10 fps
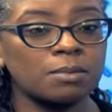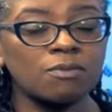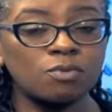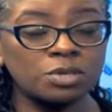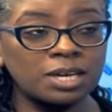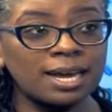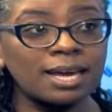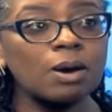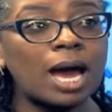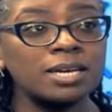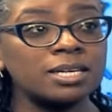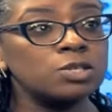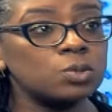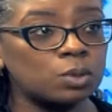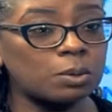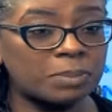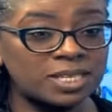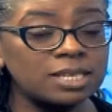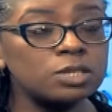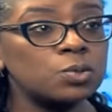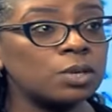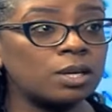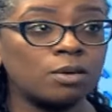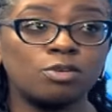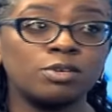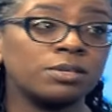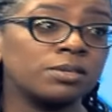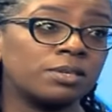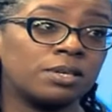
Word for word: if you rely one hundred percent solely on